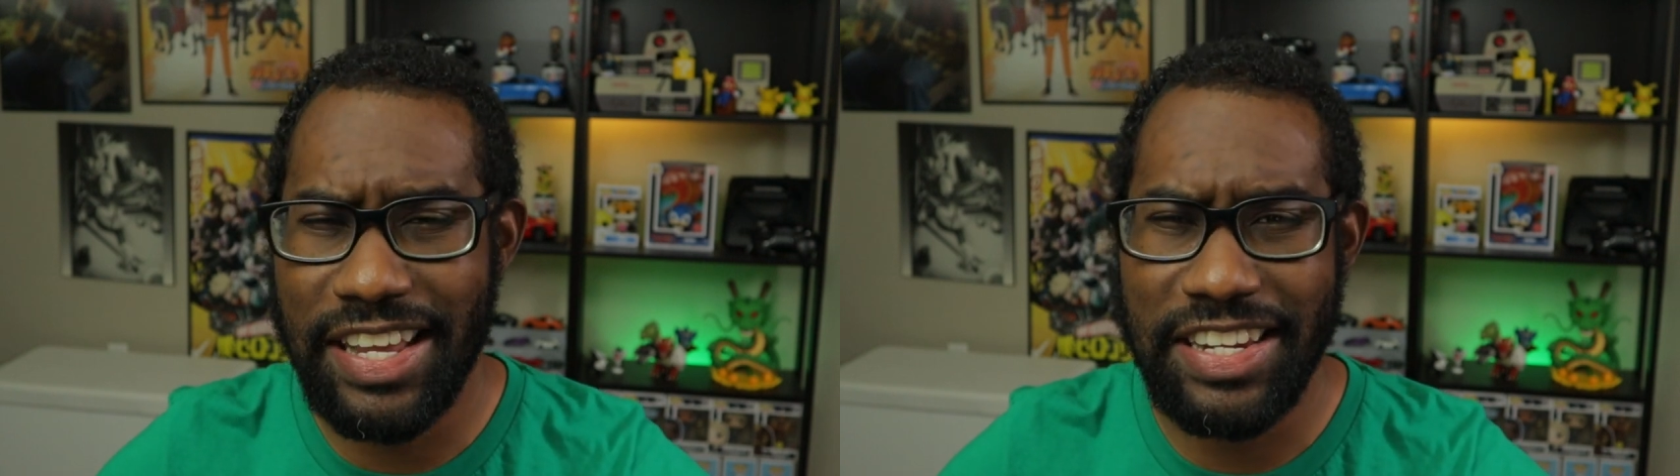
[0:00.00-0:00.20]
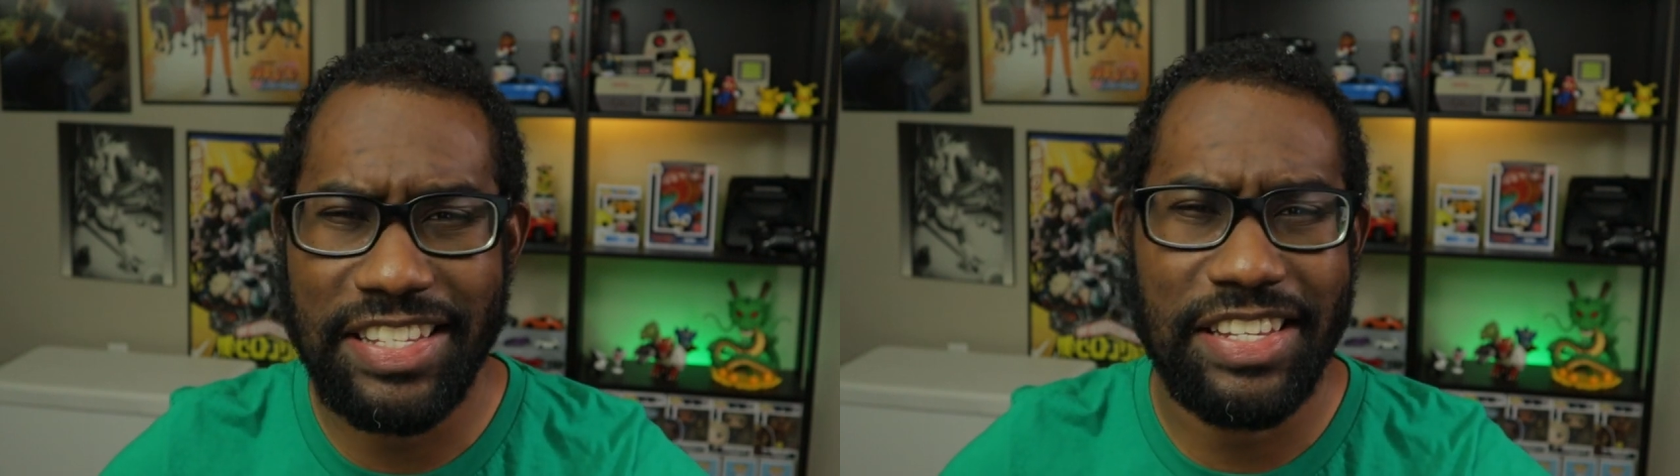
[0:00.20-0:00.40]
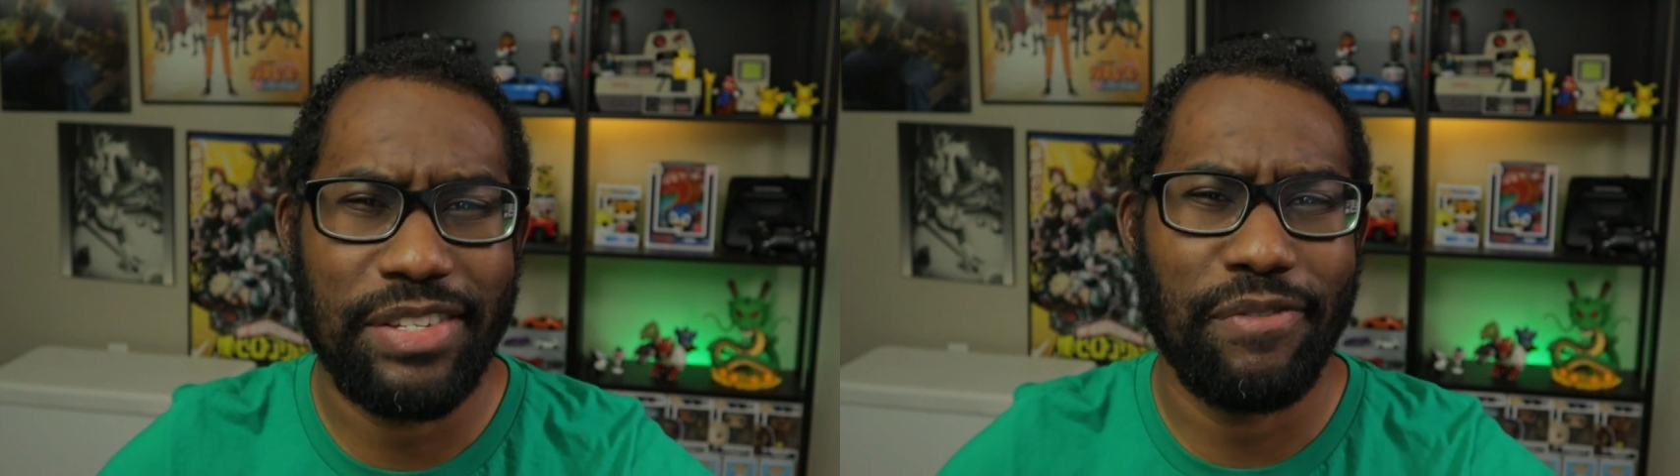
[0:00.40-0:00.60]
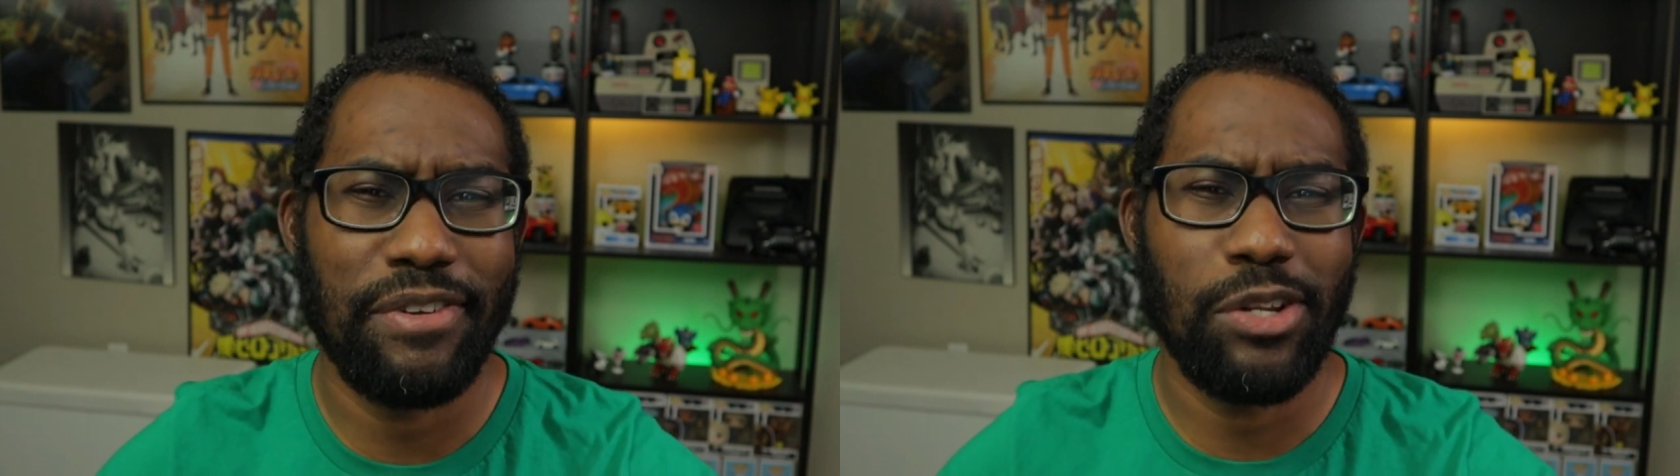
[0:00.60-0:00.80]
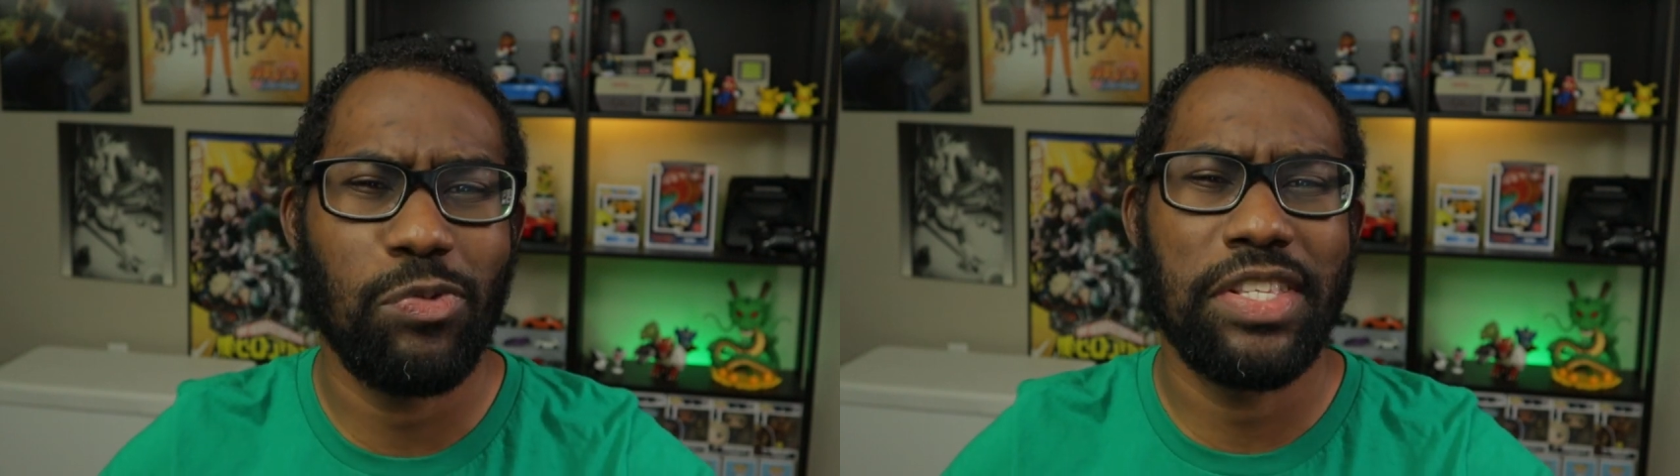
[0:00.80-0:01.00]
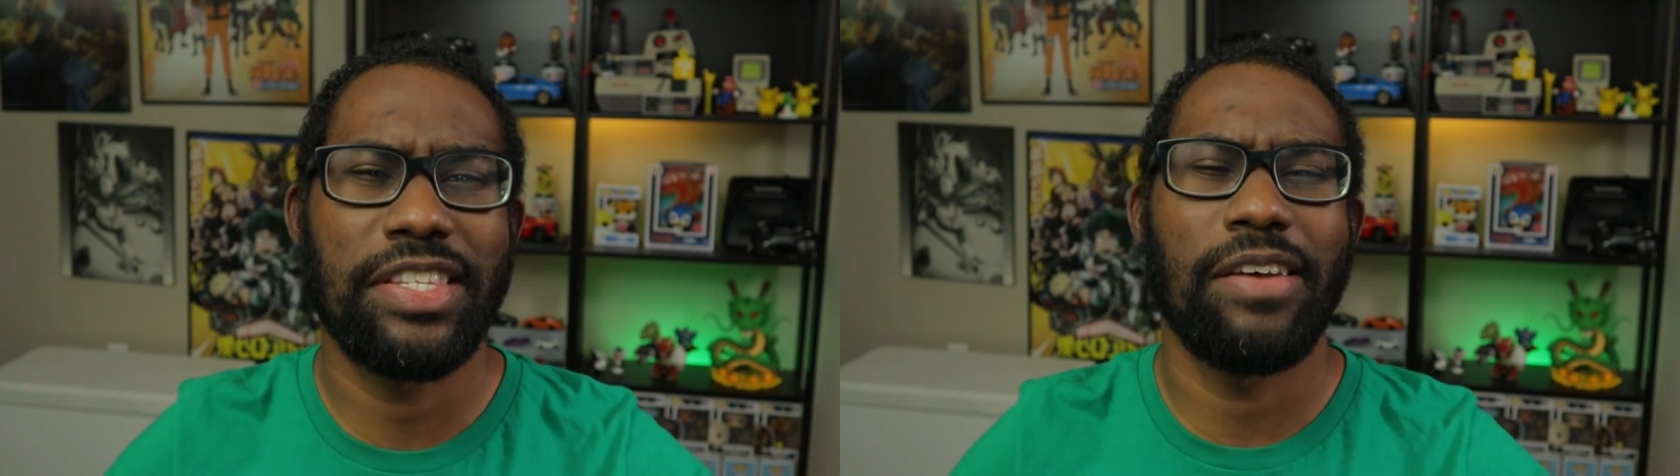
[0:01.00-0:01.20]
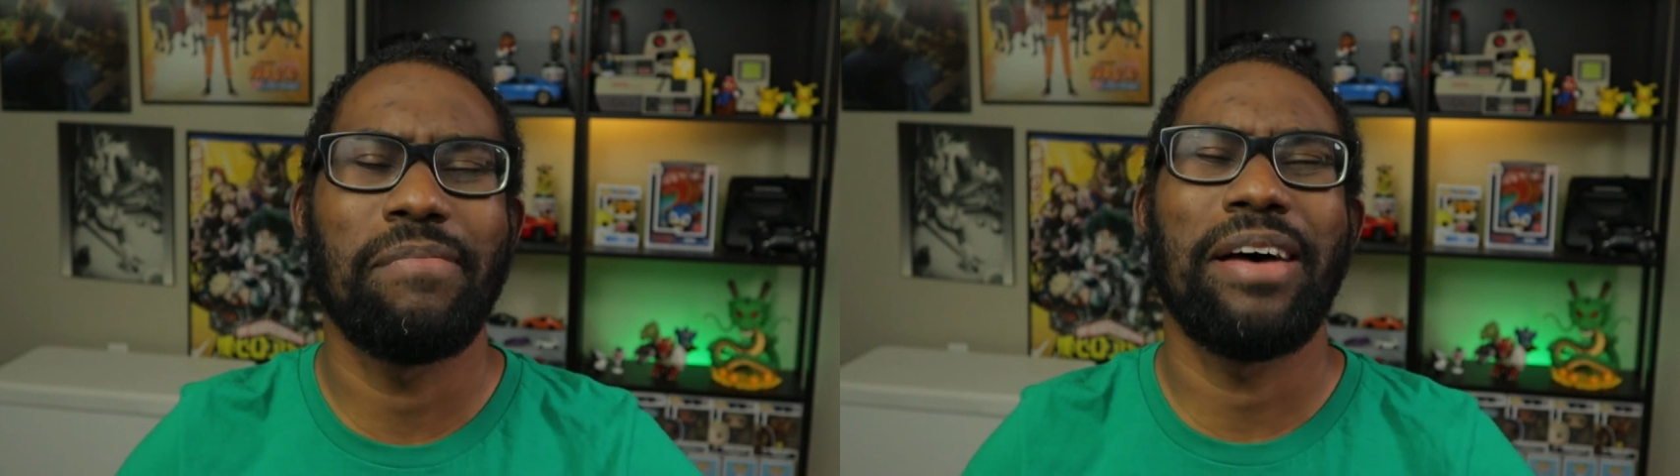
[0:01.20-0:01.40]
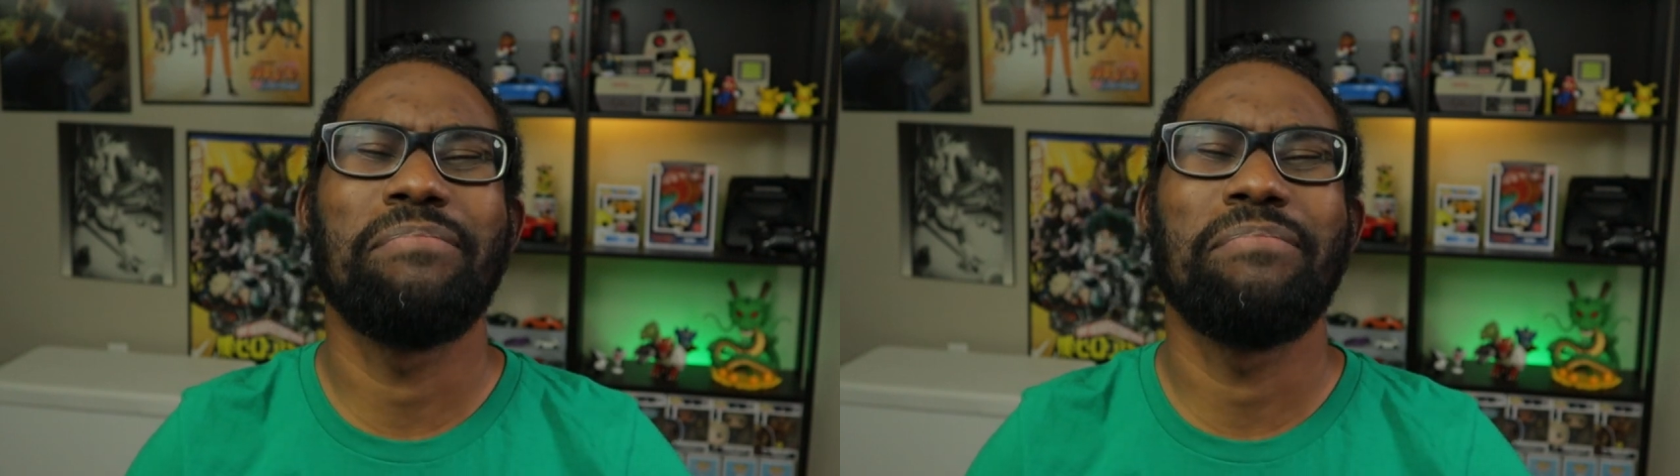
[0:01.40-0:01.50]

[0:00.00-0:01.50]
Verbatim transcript: and it is filled with some